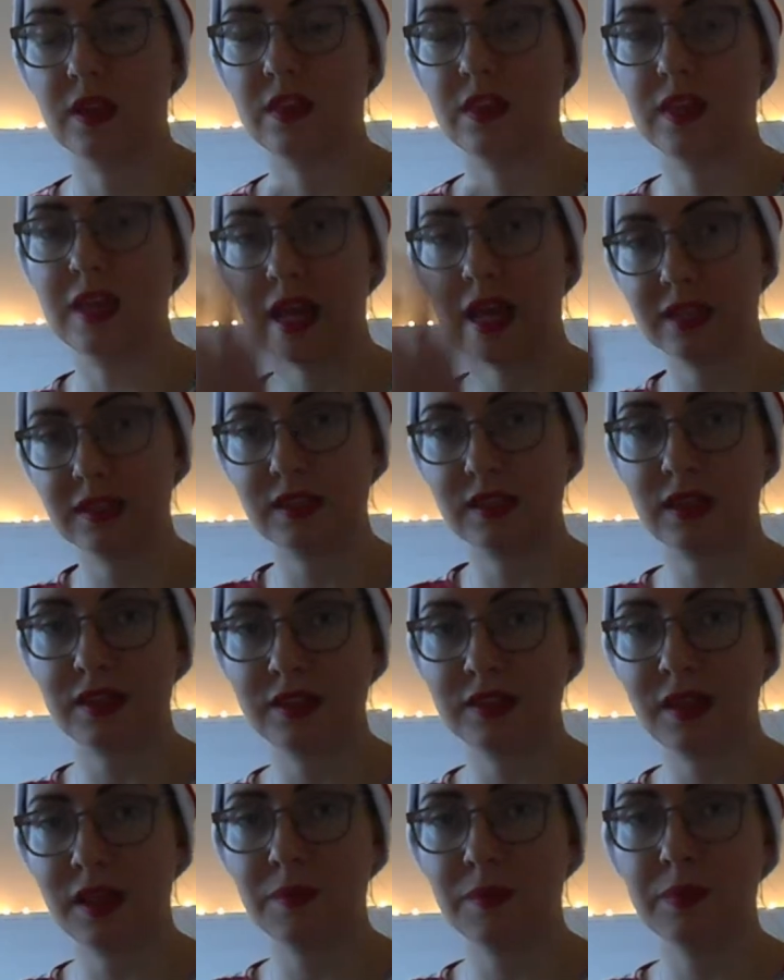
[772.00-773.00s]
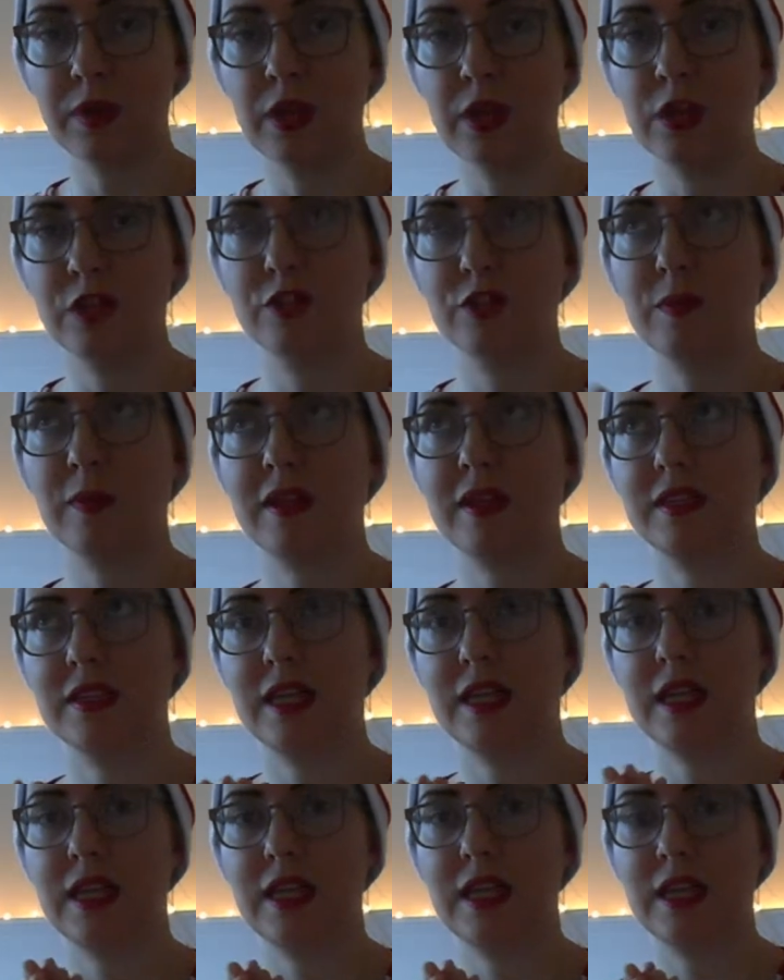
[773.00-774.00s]
the next size up. So
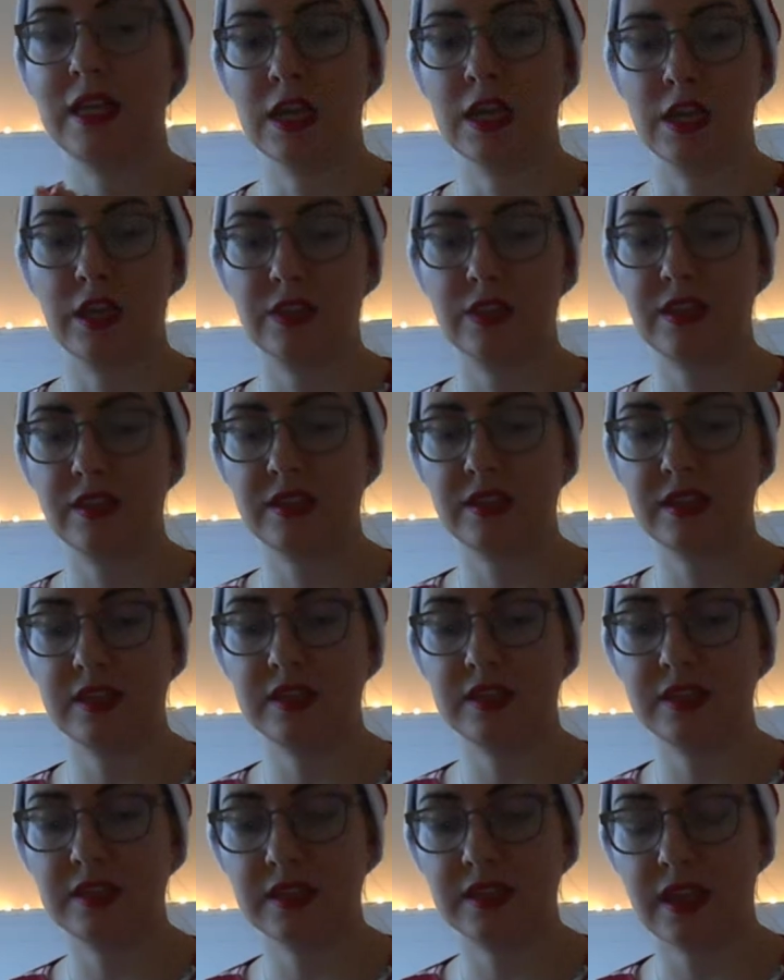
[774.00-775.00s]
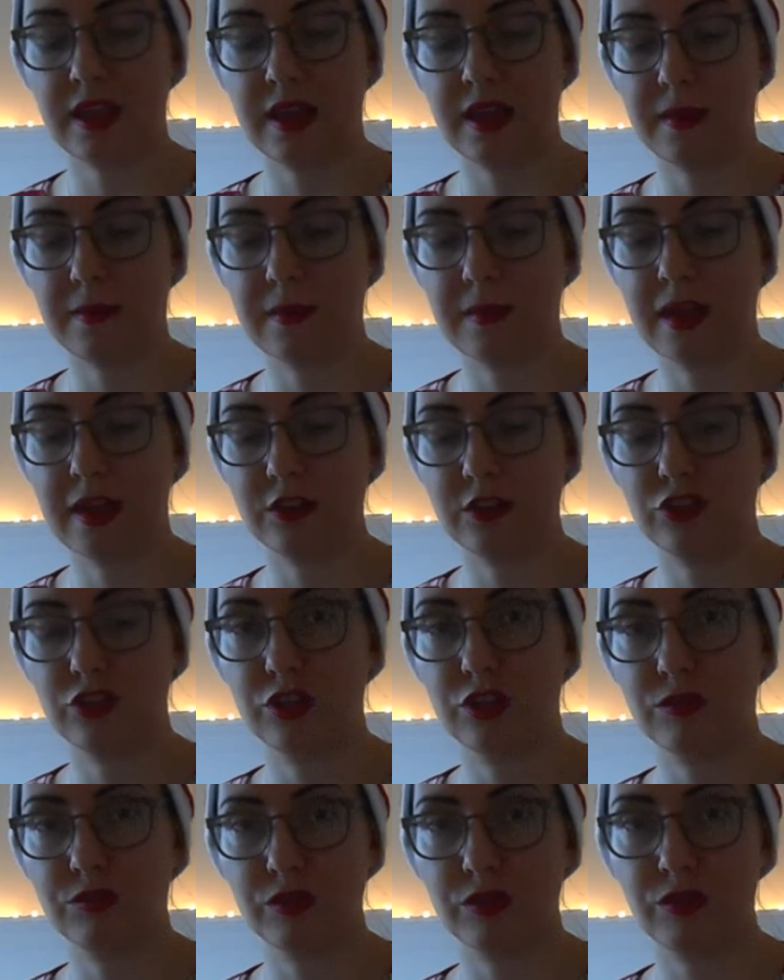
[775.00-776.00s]
basically this is age
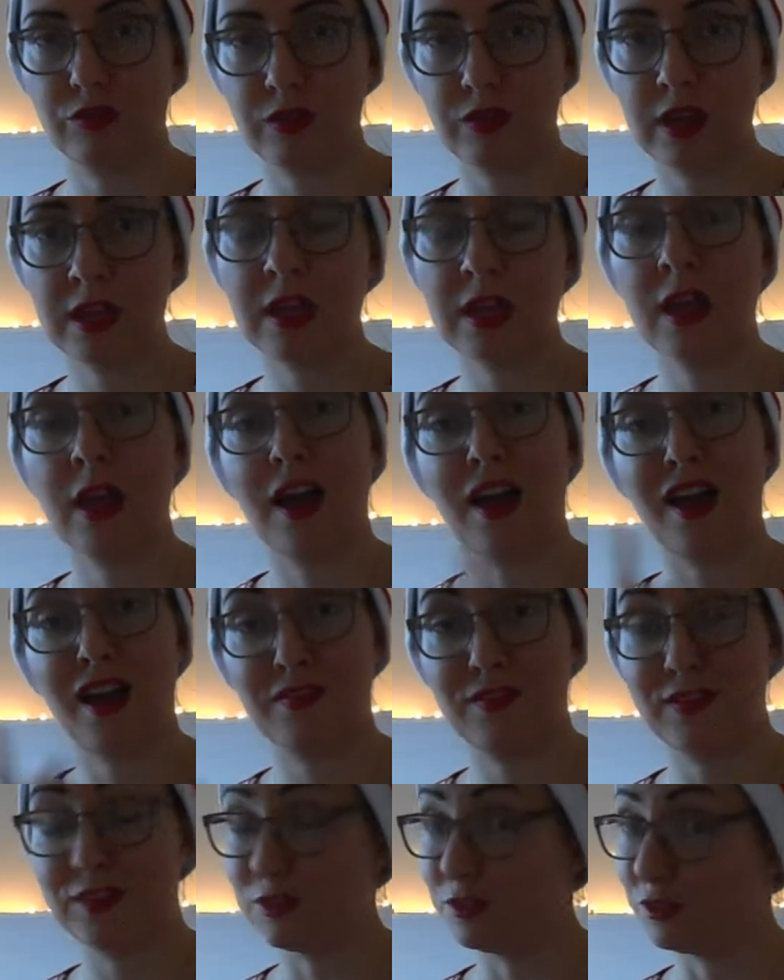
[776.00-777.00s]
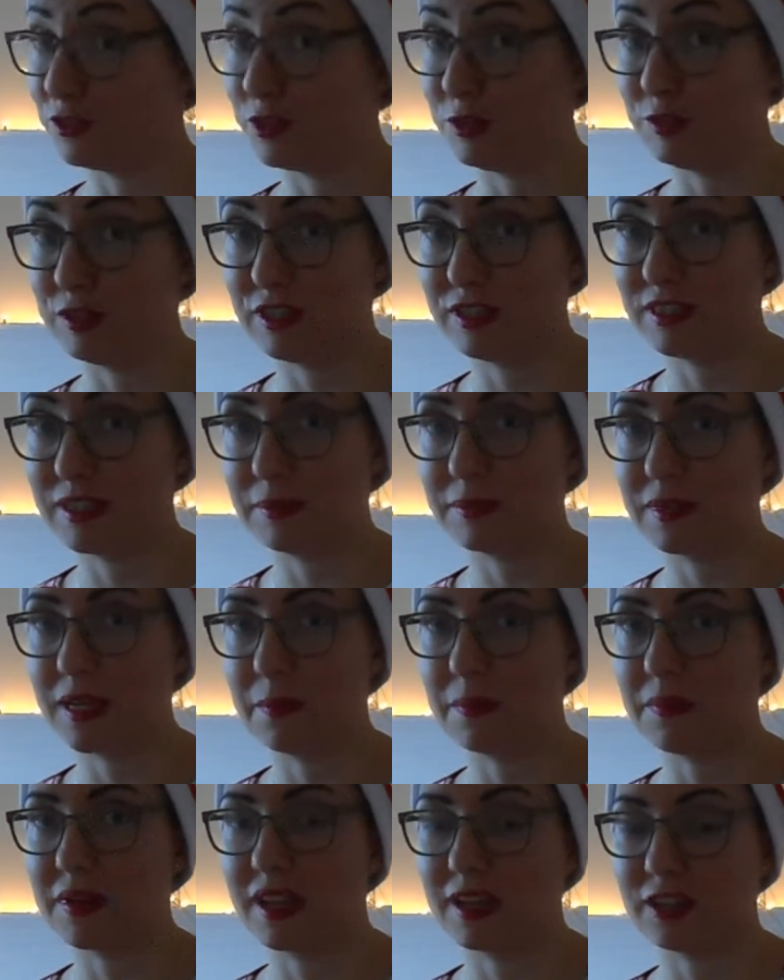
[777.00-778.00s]
2 to 3. Ivy's not 2 till
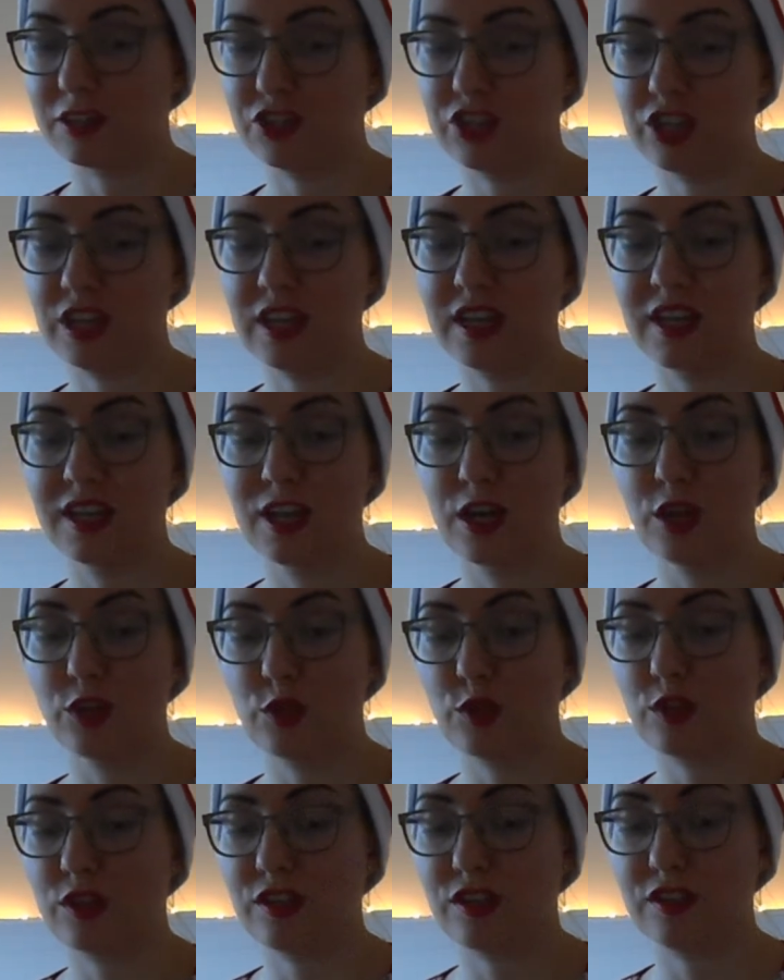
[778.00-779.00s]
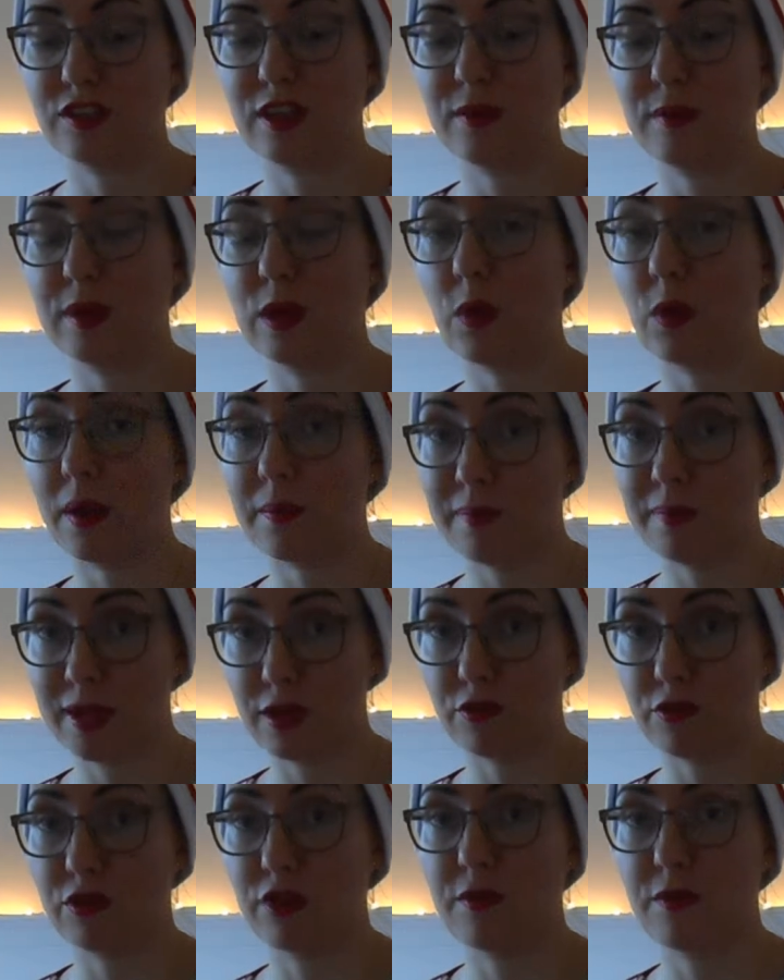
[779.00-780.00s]
September next year, so this is going to be quite big
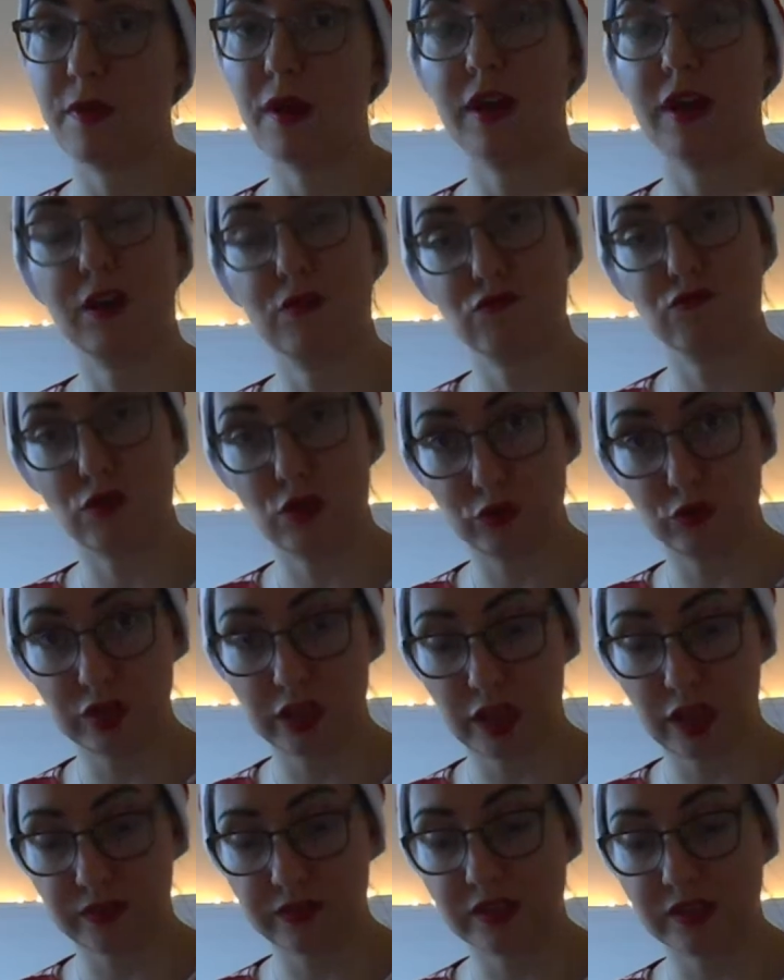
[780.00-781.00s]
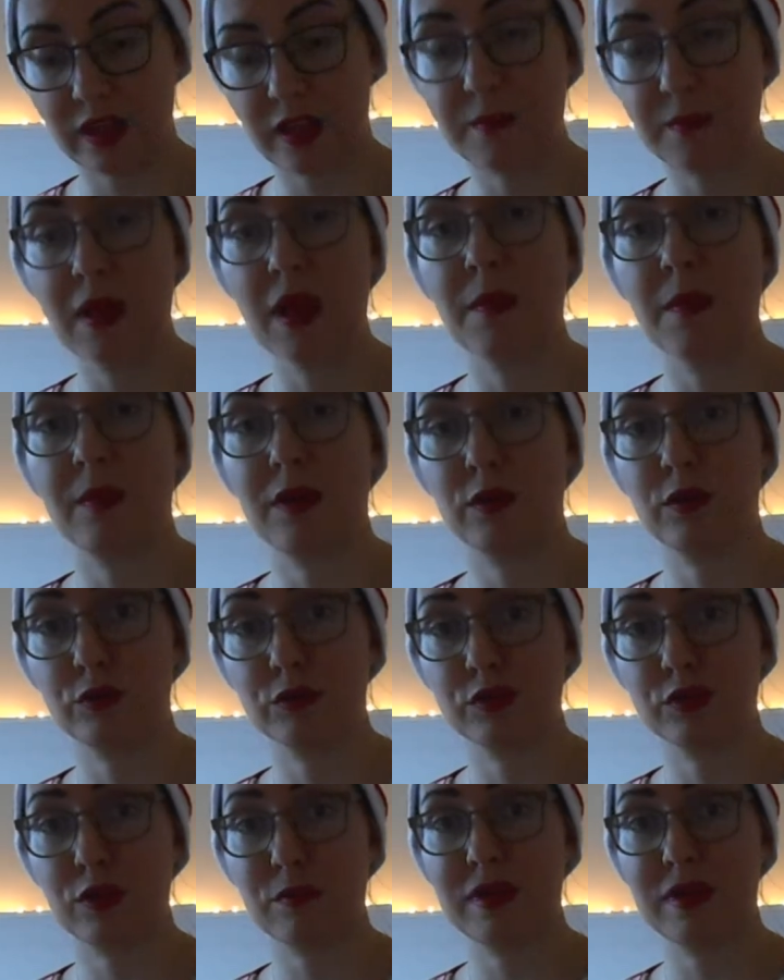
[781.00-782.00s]
on her, but I can roll the cuffs up, but it
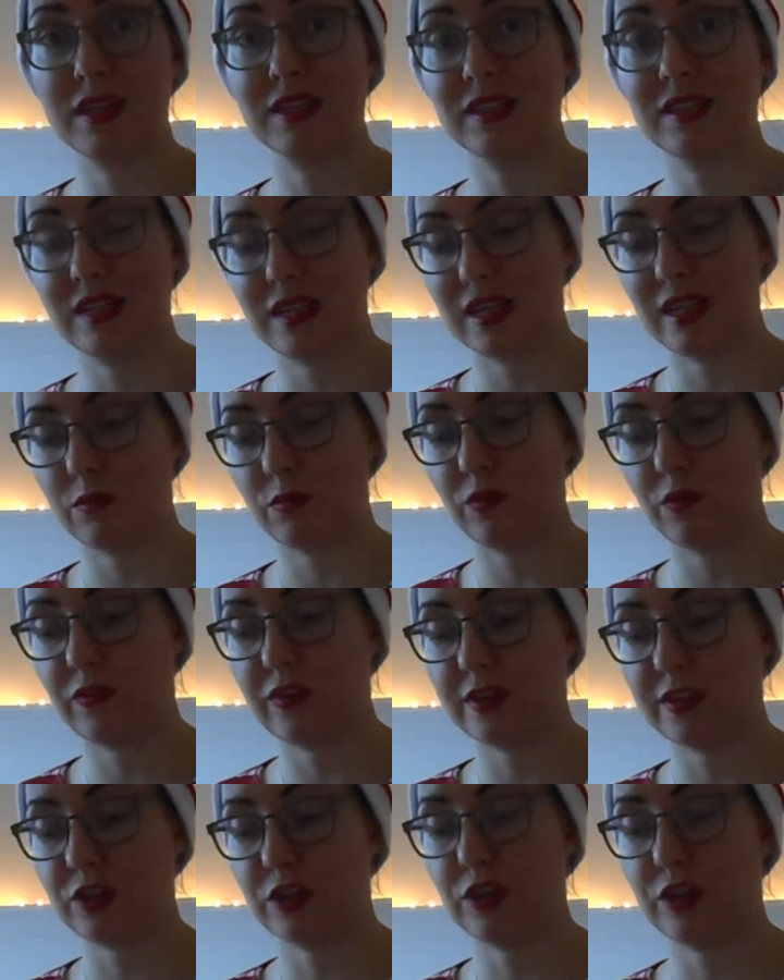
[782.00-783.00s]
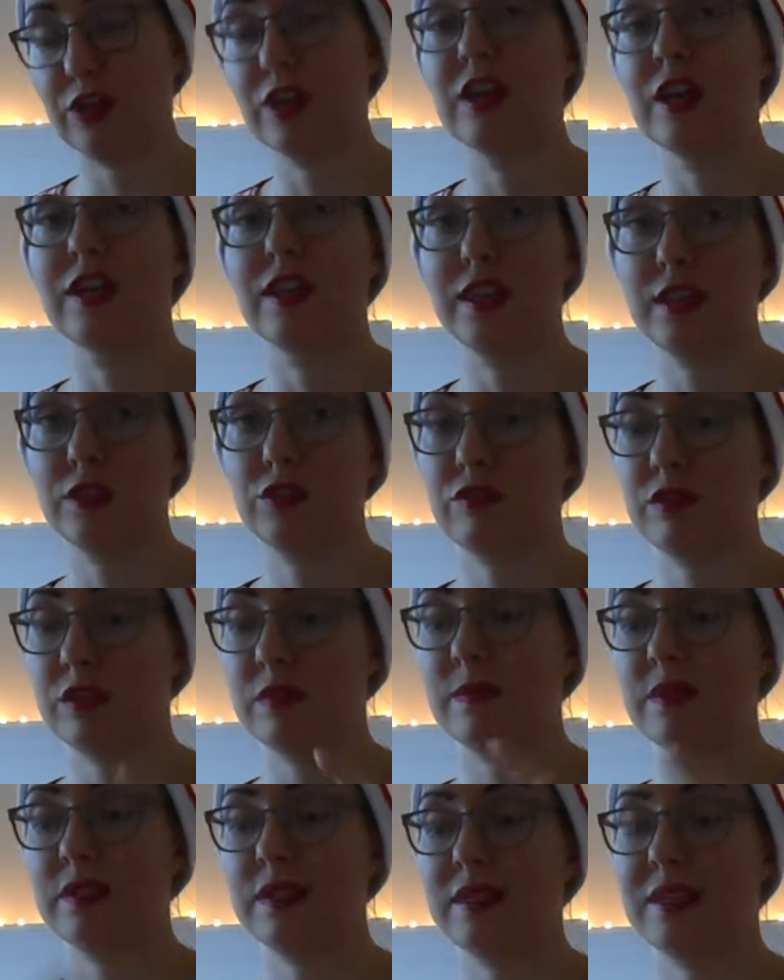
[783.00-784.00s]
also means that it will fit her this
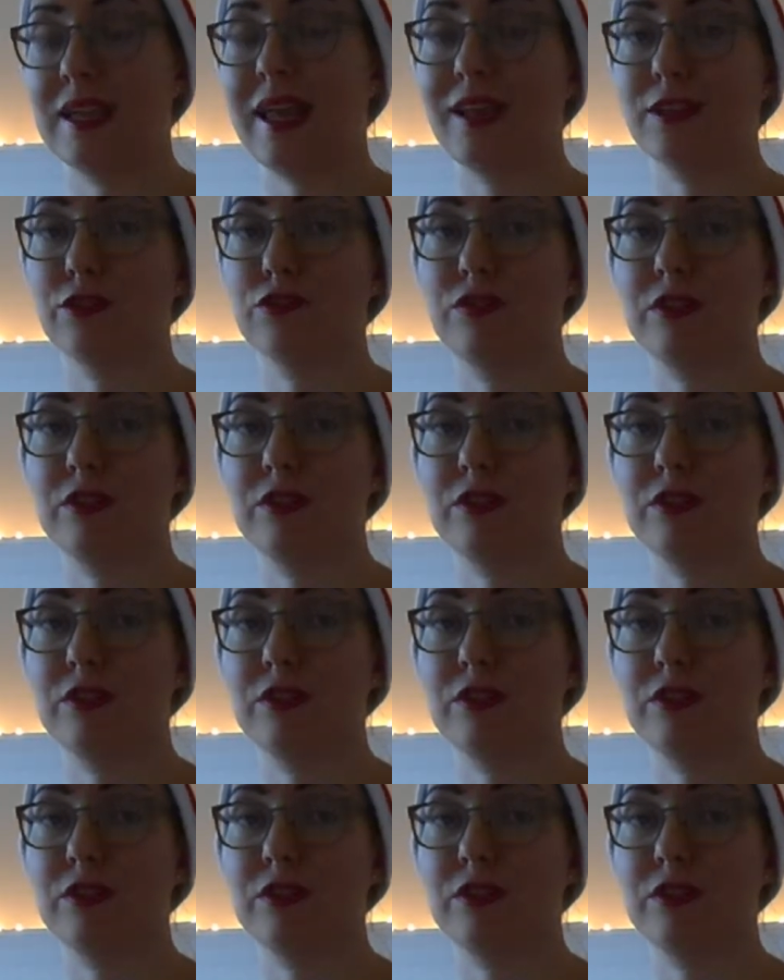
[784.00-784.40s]
Christmas, next